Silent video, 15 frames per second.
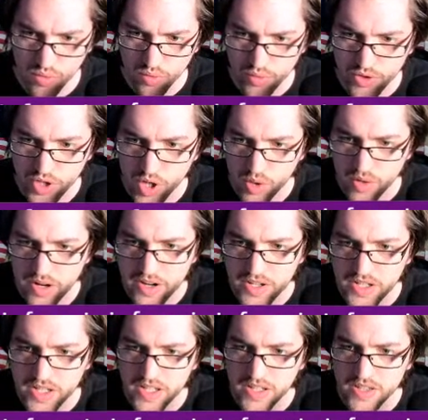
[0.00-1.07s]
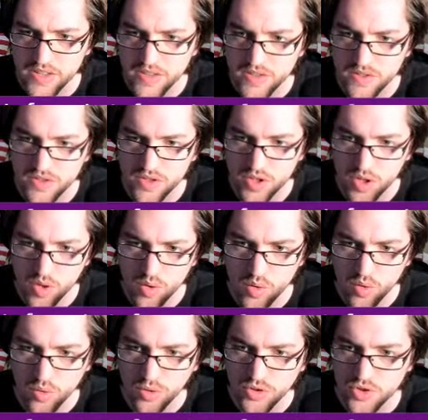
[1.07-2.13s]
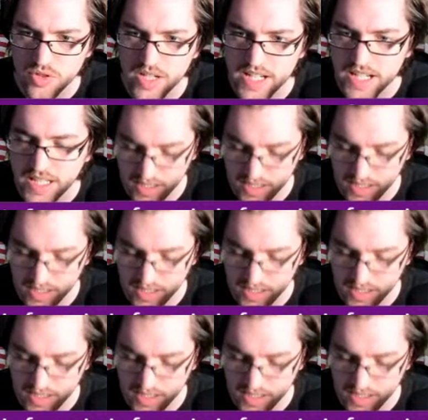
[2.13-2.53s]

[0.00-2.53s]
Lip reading: go artist, go cool track.